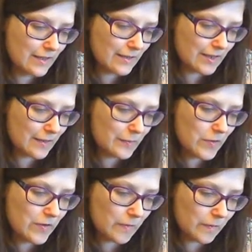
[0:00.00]
Do I
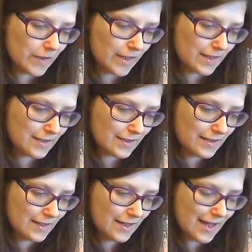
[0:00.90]
approve of that?
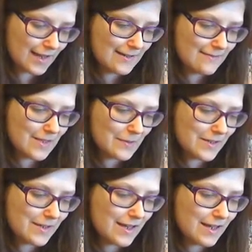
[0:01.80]
I don't really want
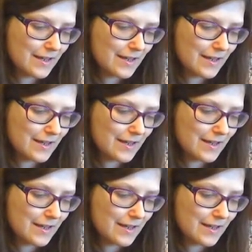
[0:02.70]
to